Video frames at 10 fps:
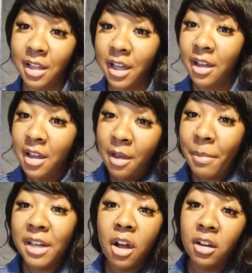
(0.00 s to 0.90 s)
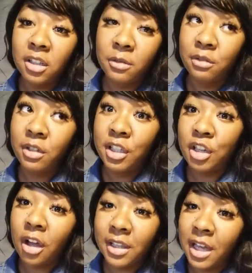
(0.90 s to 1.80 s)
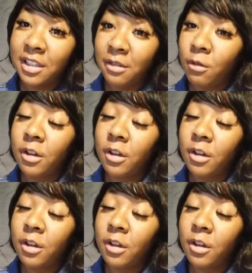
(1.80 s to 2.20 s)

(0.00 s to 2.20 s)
Like, my doctor was really shocked, actually.